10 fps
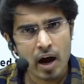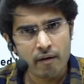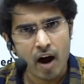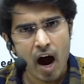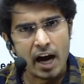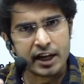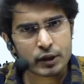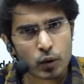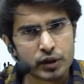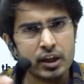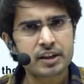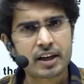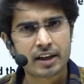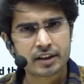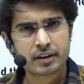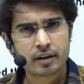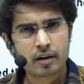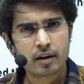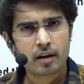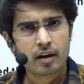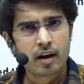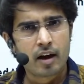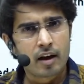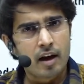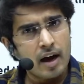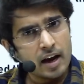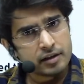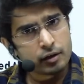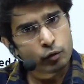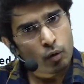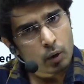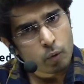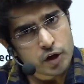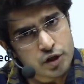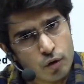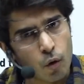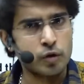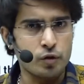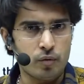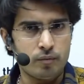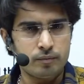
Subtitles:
have high social status and you are rich also.